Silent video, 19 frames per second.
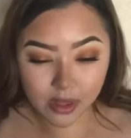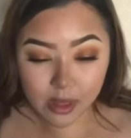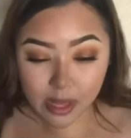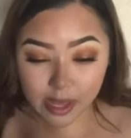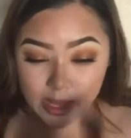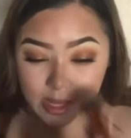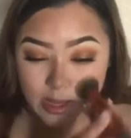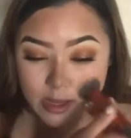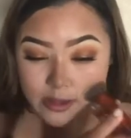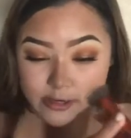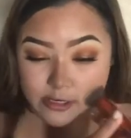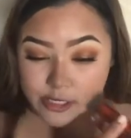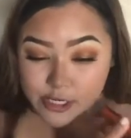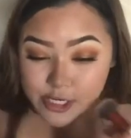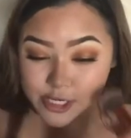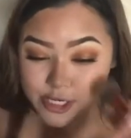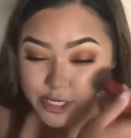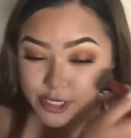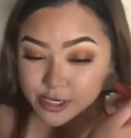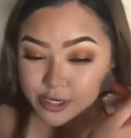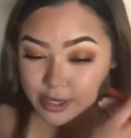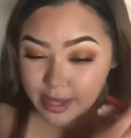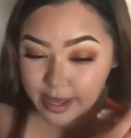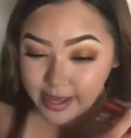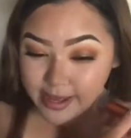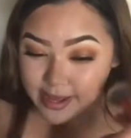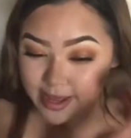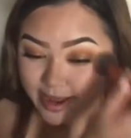like a little,
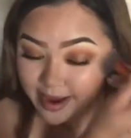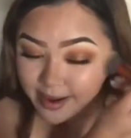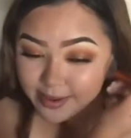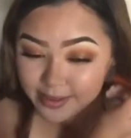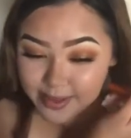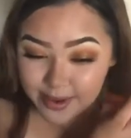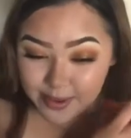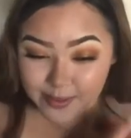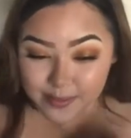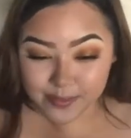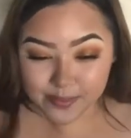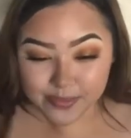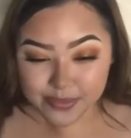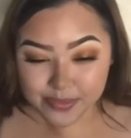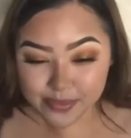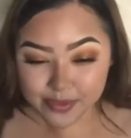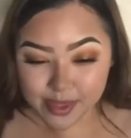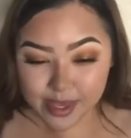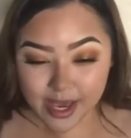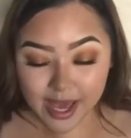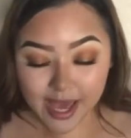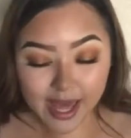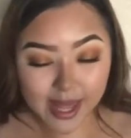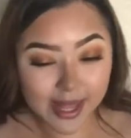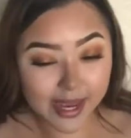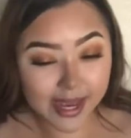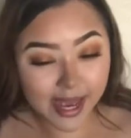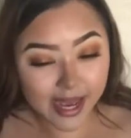I don't know.
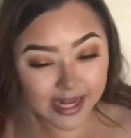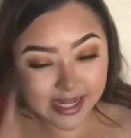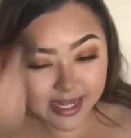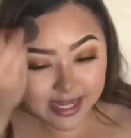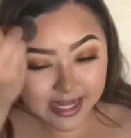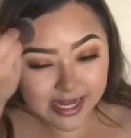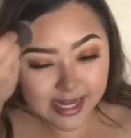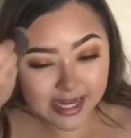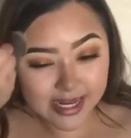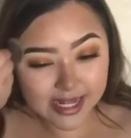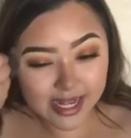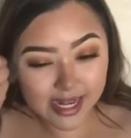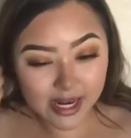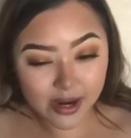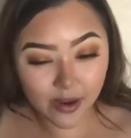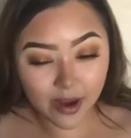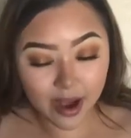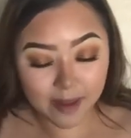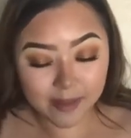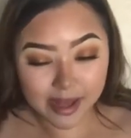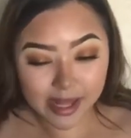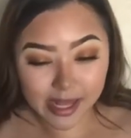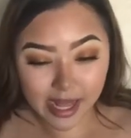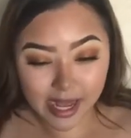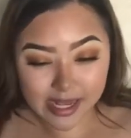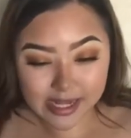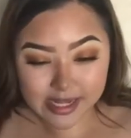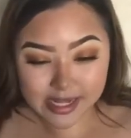And I can't see because I don't have my
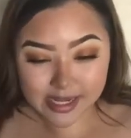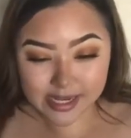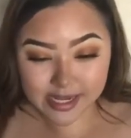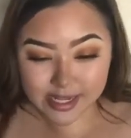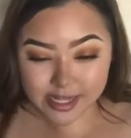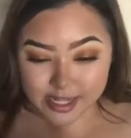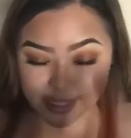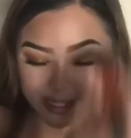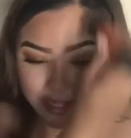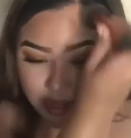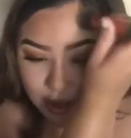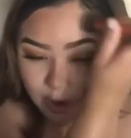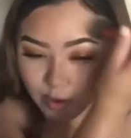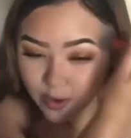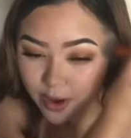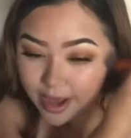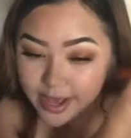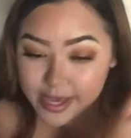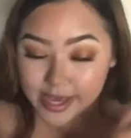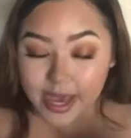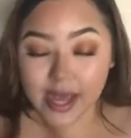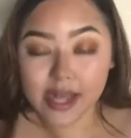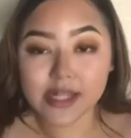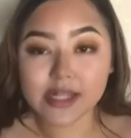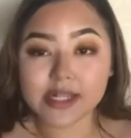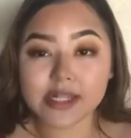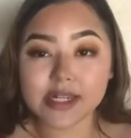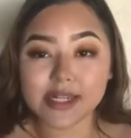glasses, so I
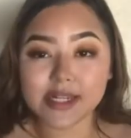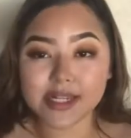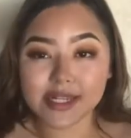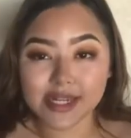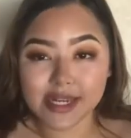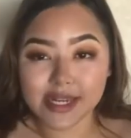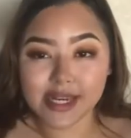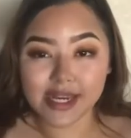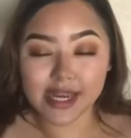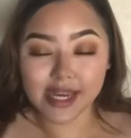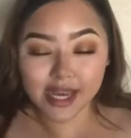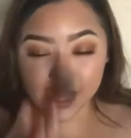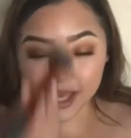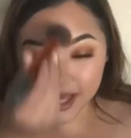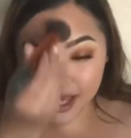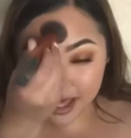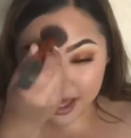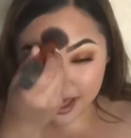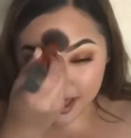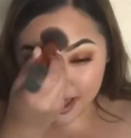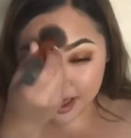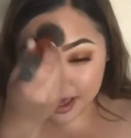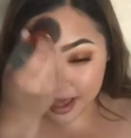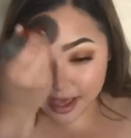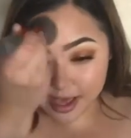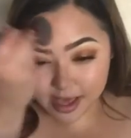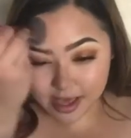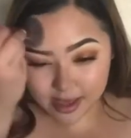can't see
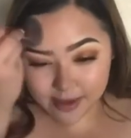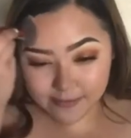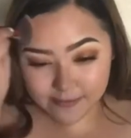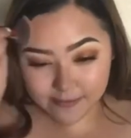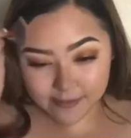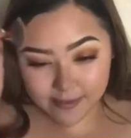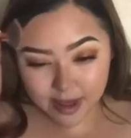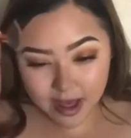if